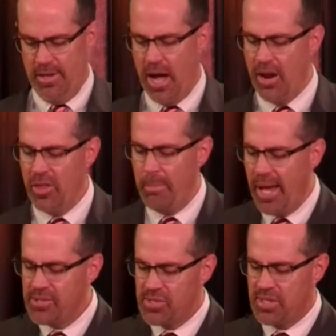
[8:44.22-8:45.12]
not on the
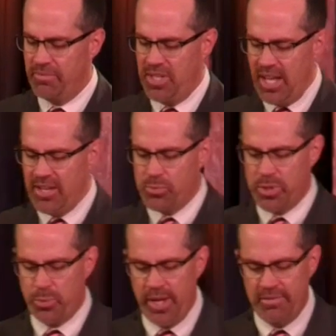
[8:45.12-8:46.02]
basis of deeds
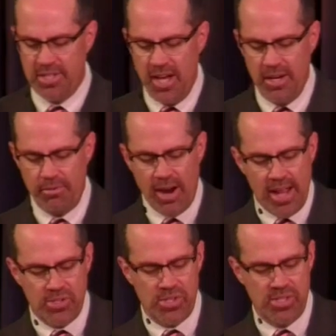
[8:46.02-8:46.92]
which we have done in
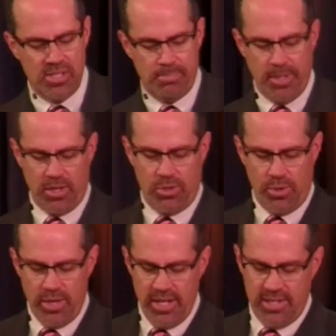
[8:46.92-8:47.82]
righteousness, but
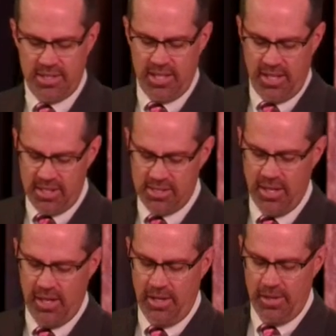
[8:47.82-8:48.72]
according to his
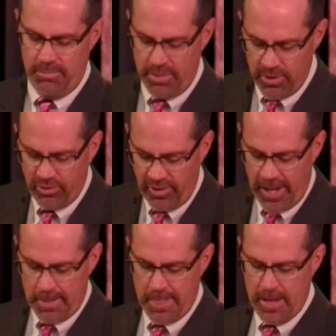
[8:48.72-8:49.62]

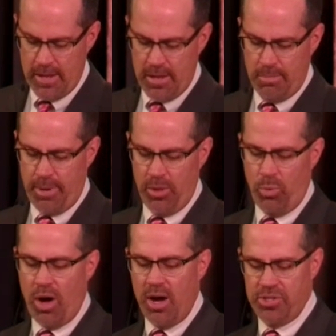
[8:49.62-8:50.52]
mercy by the
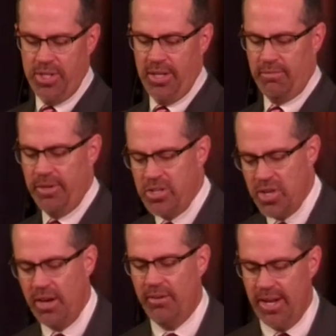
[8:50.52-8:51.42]
washing of
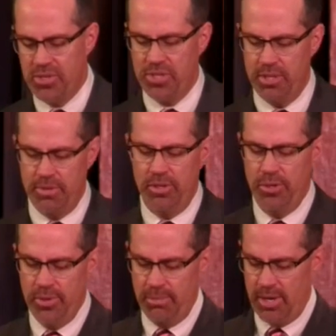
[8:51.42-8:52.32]
regeneration and
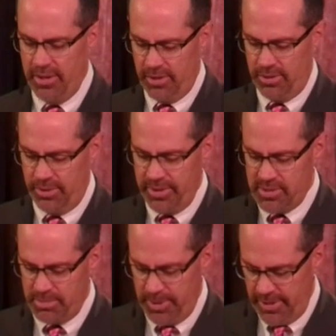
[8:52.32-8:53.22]
renewing by the Holy
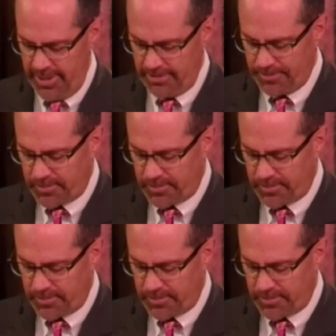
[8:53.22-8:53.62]
Spirit.